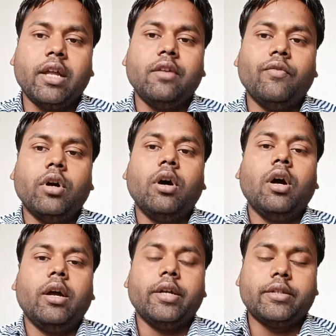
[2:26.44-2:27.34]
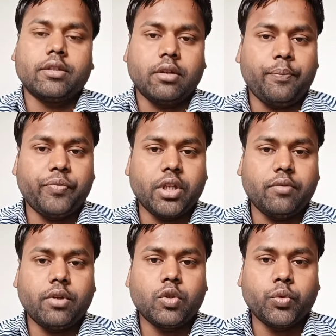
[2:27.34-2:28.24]
deliver
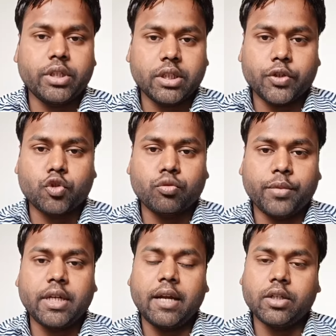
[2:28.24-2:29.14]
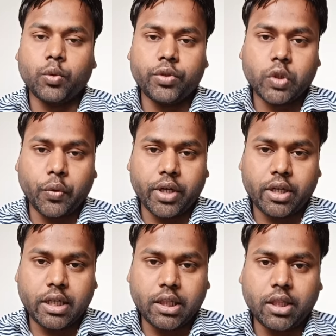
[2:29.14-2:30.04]
to its customer, that is who is
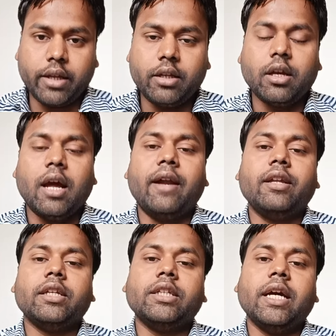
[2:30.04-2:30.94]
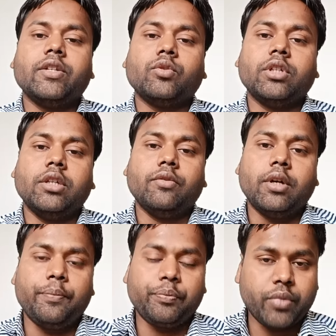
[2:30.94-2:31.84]
located in Delhi, and Delhi has to
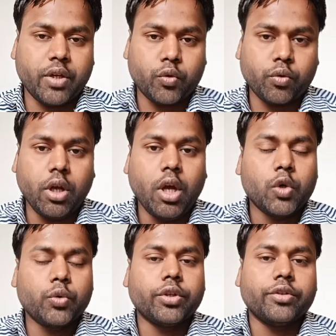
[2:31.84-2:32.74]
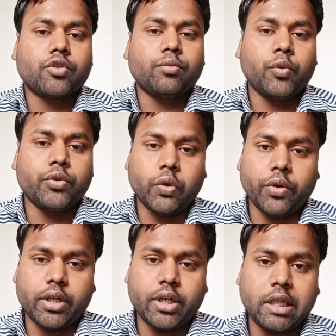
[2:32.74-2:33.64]
deliver petrol to the customer who is
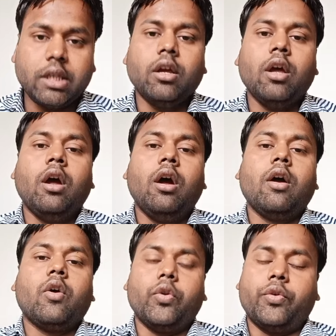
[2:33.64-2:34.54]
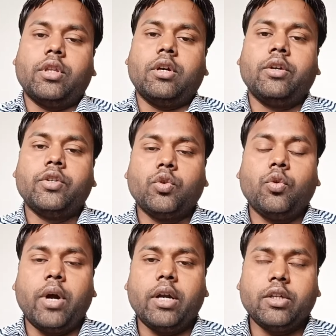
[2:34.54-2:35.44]
located in Kolkata.
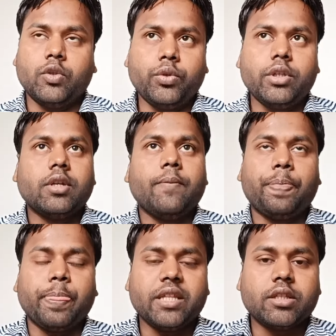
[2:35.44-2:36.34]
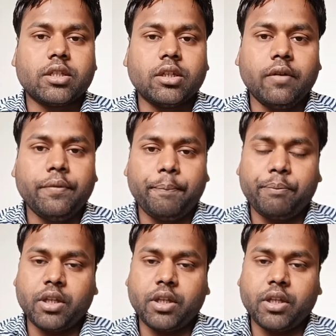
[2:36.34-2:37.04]
So what they do is, instead of